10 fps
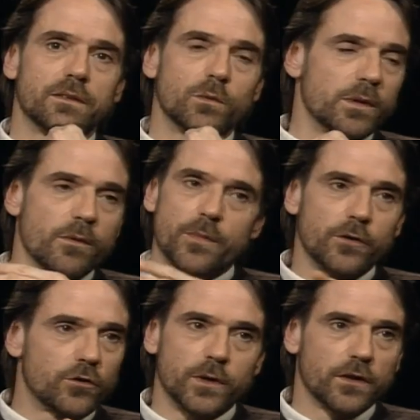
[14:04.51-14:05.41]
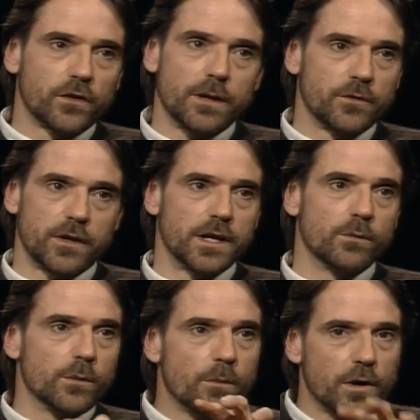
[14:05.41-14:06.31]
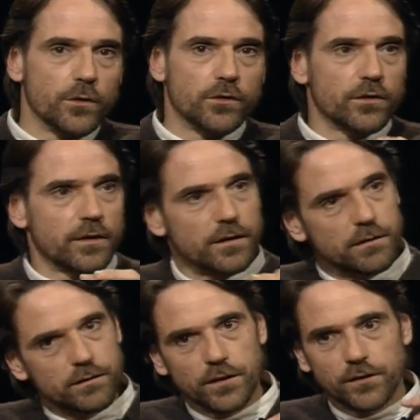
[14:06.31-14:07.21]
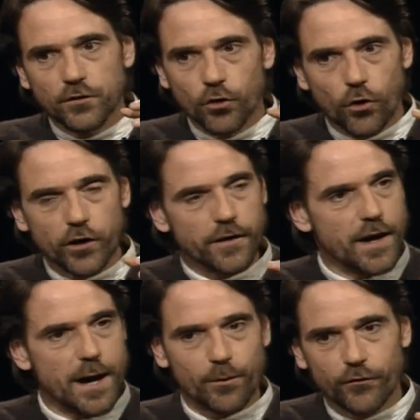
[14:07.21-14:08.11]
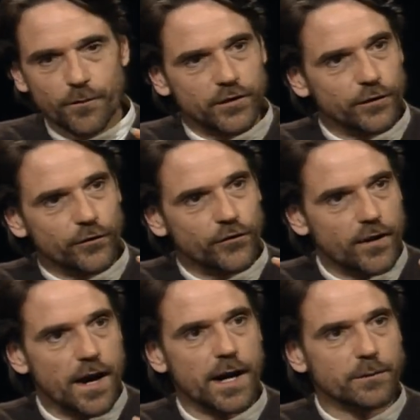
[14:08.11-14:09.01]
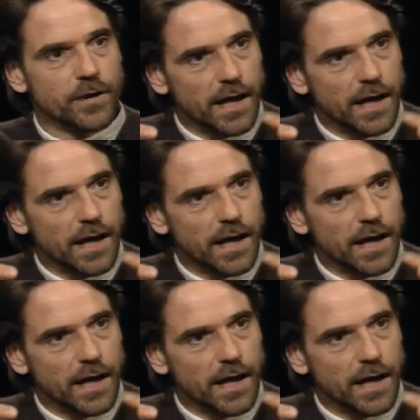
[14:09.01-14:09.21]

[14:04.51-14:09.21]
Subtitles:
that we were both doing the same thing. We were both just gnawing the apple from a different side, but